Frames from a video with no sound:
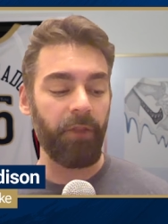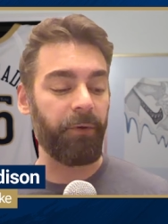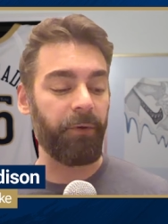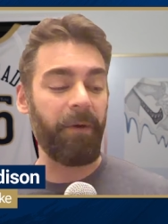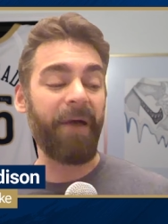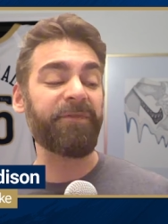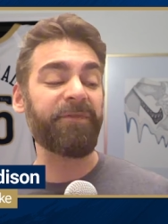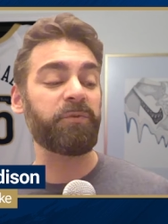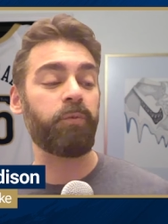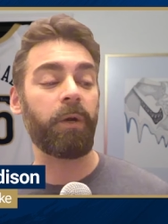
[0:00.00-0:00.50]
The
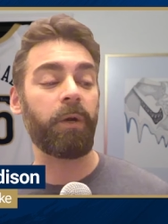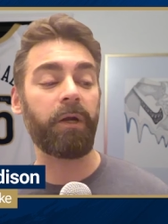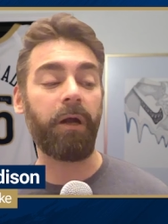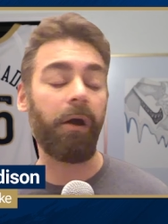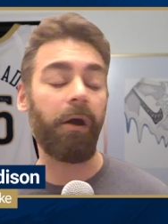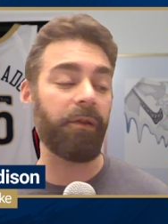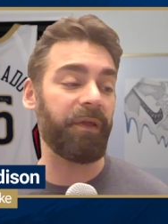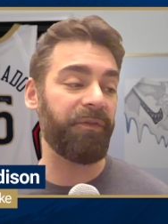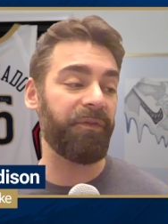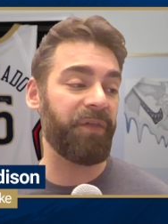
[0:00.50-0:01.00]
refs weren't
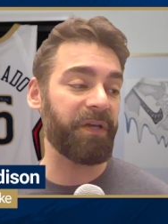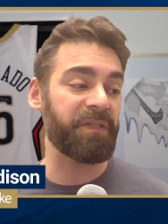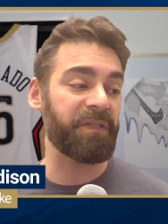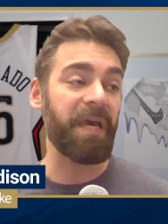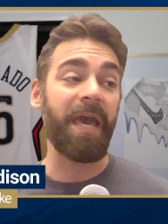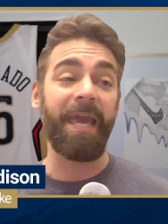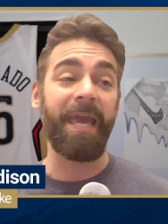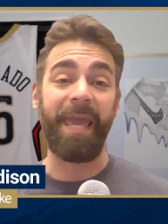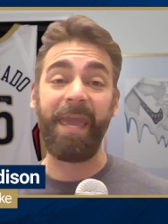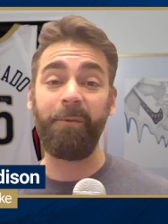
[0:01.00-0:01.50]
calling things.
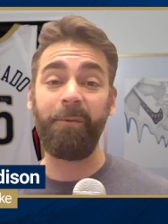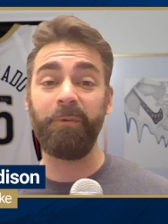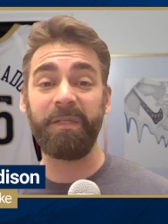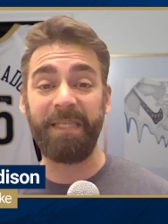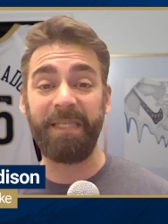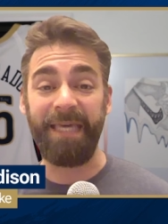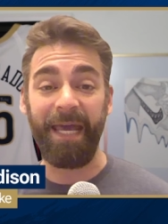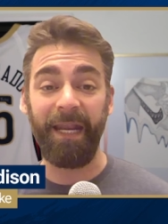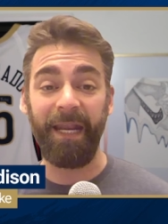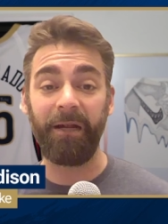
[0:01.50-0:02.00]
He was
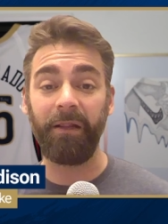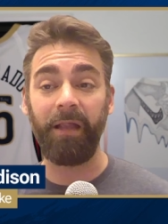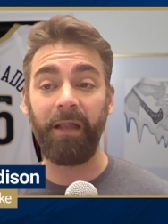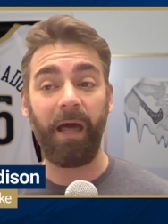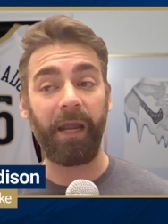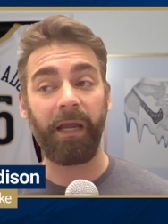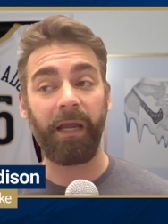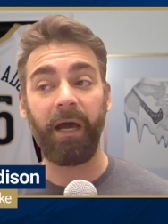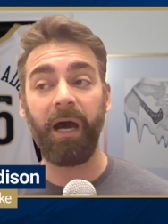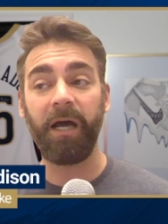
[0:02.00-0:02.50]
getting a
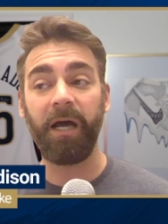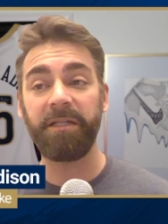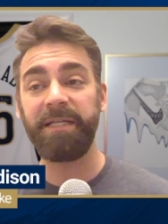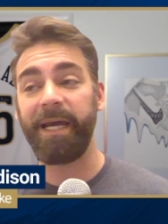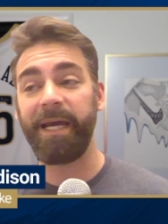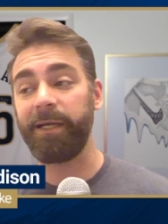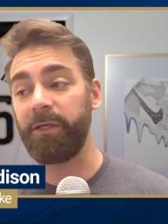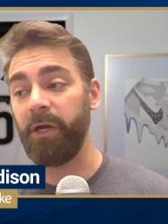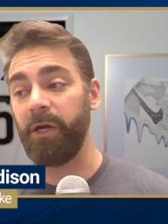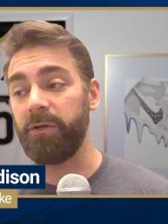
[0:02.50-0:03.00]
lot of
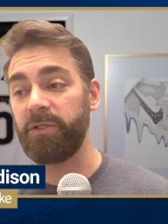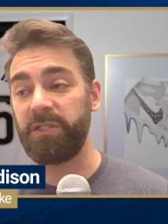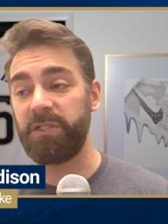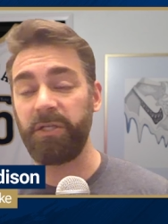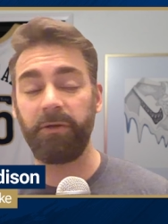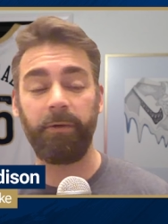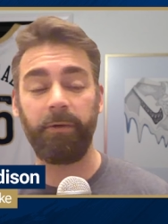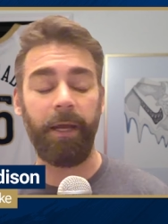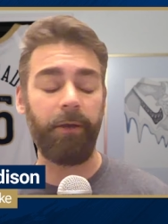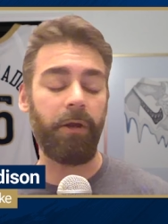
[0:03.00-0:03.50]
contact, goes to
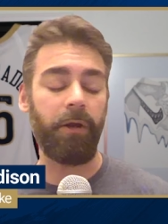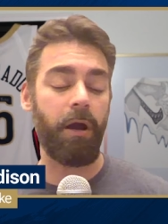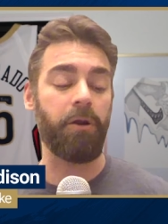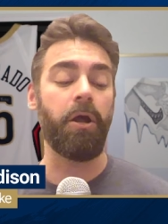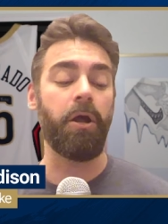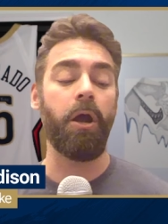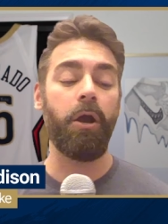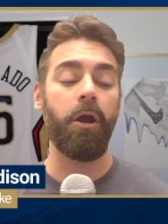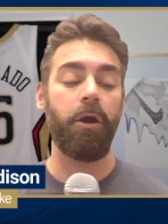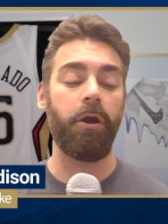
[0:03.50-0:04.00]
the ground
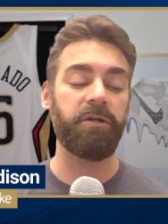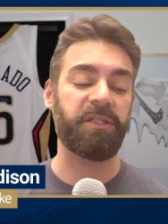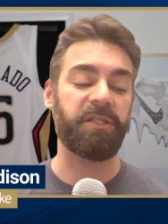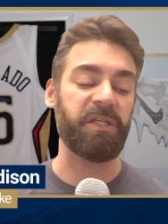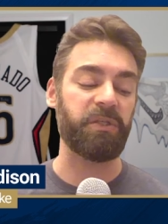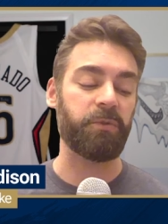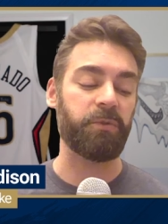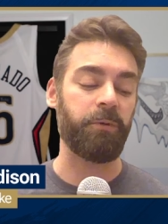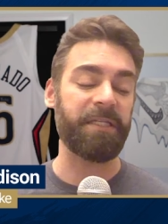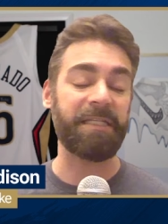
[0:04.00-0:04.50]
hard, hurts
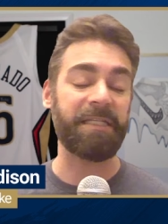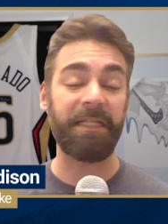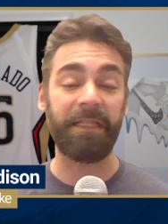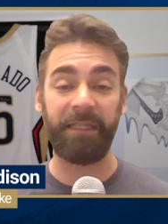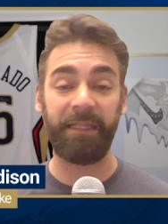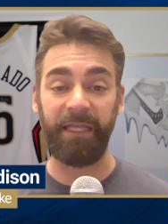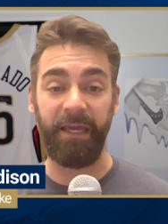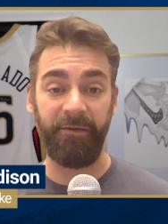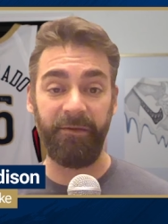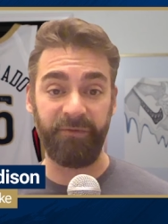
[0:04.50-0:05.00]
his wrist,
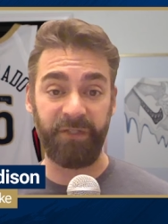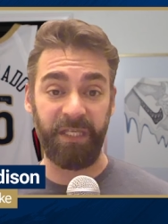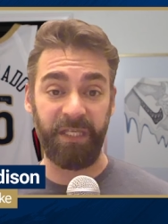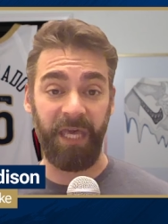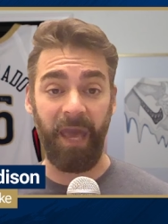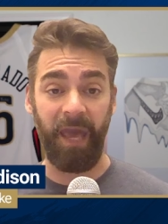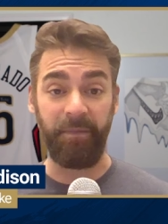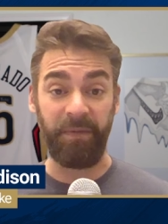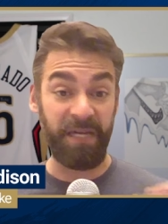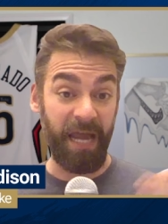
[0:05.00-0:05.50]
leaves the
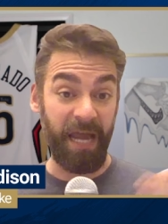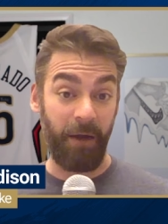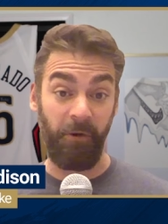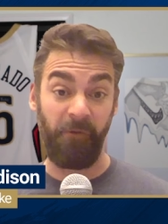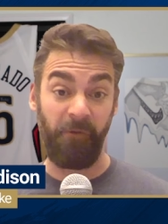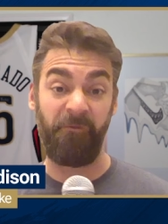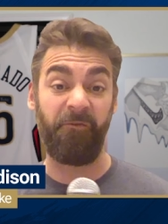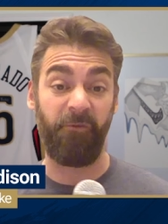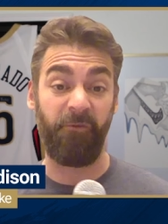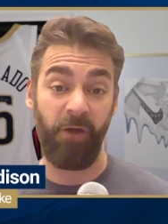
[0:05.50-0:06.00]
game, and now we're
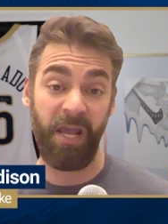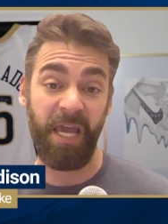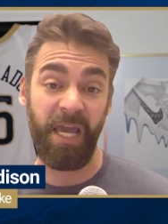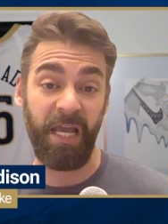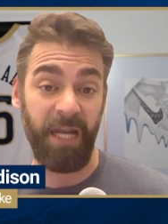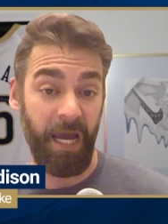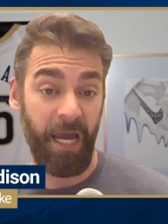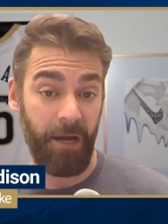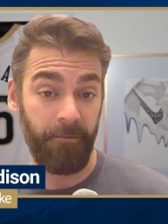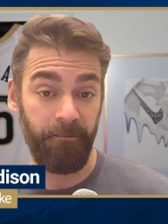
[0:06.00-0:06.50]

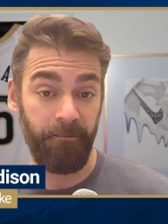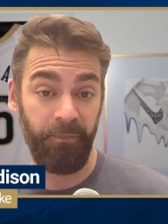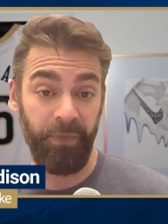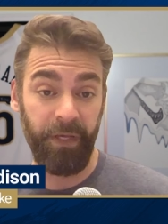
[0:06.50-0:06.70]
freaking out.